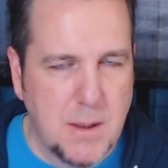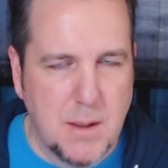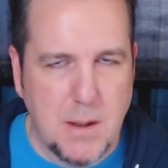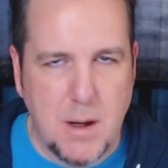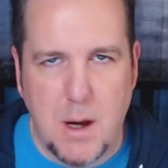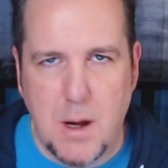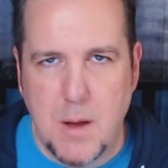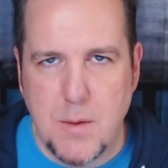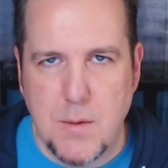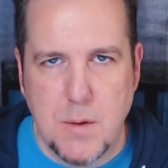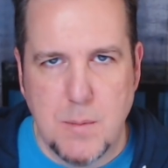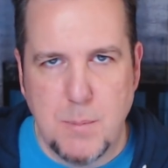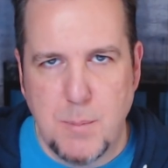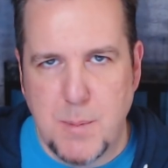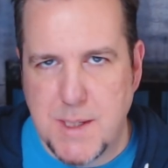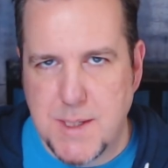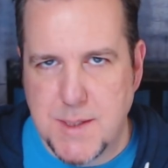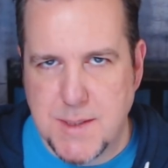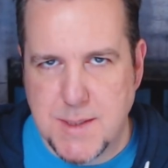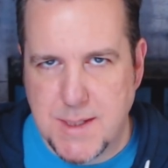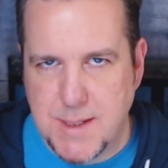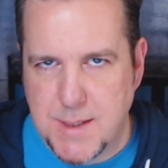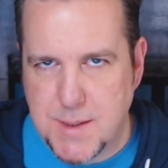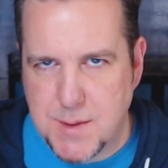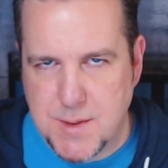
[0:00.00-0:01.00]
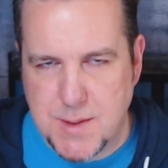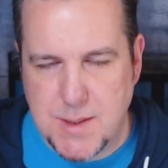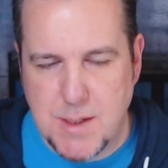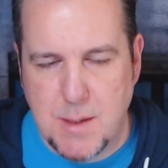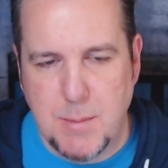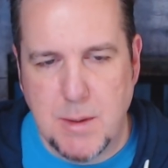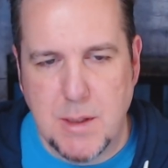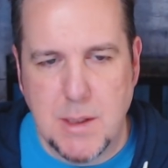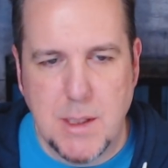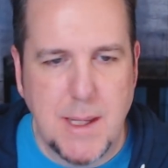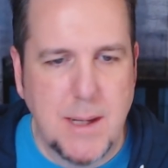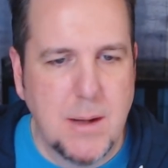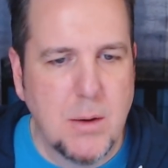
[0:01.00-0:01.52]
other business, some
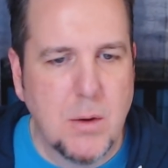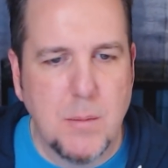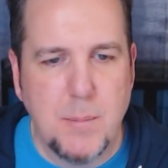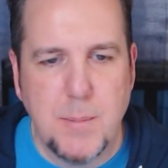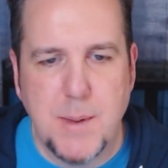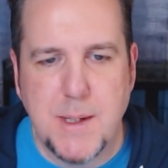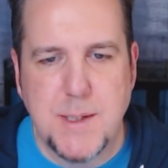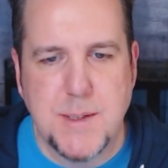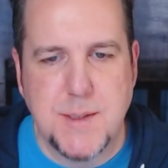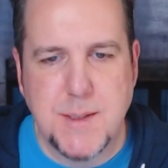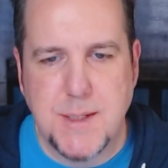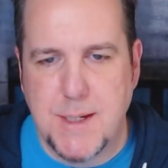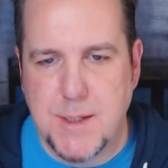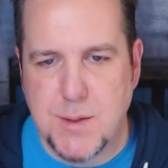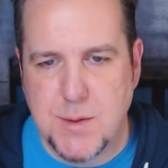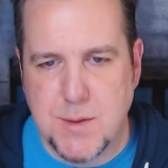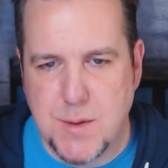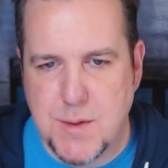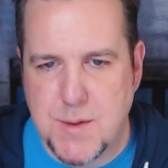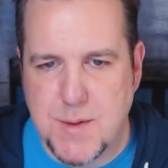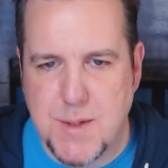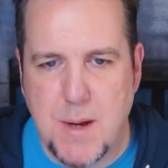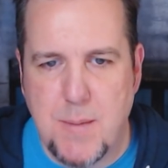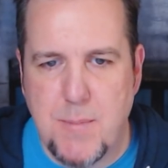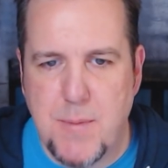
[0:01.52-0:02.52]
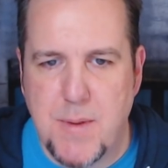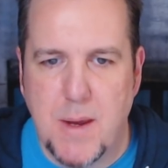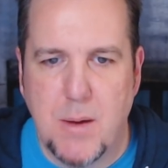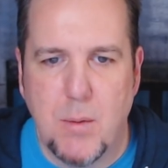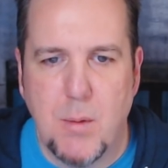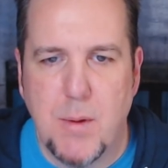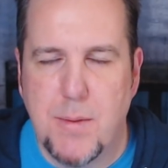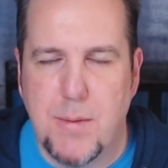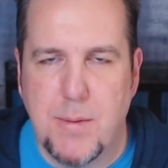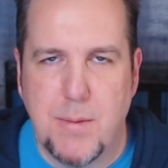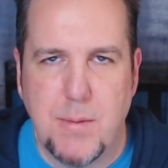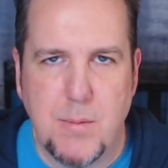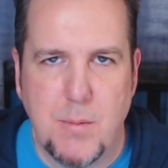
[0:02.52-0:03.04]
illegal business or something
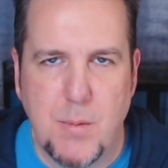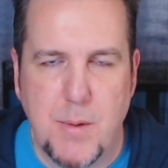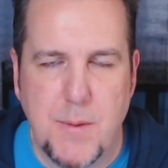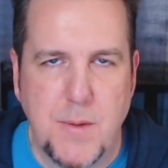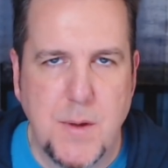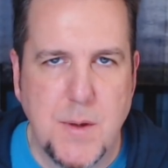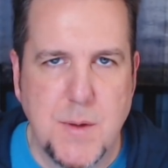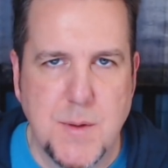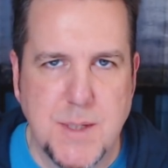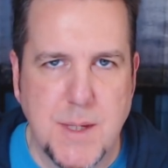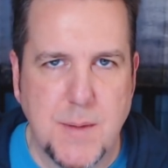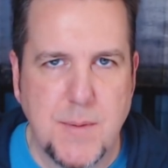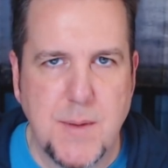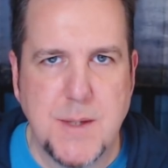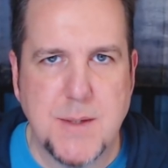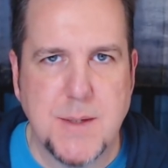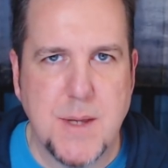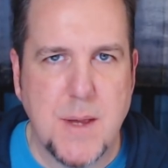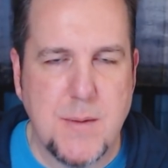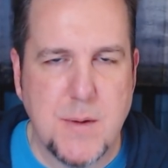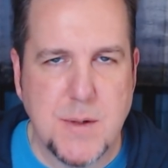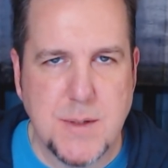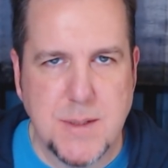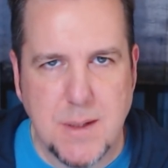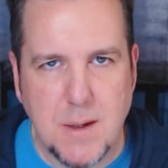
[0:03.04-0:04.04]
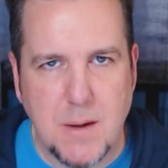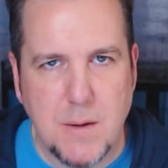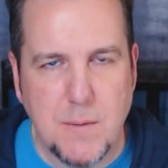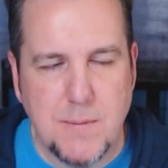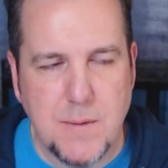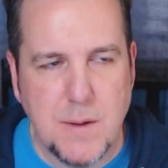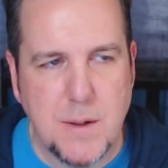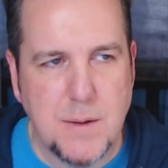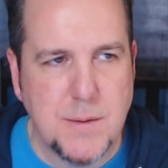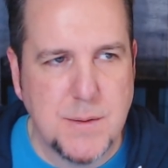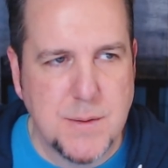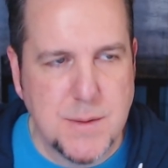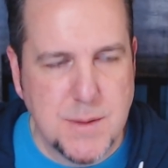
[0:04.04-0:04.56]
with, with using these other cell
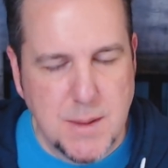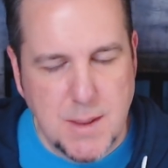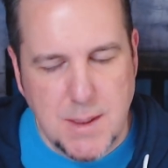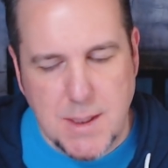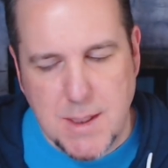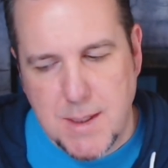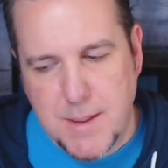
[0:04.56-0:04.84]
phones?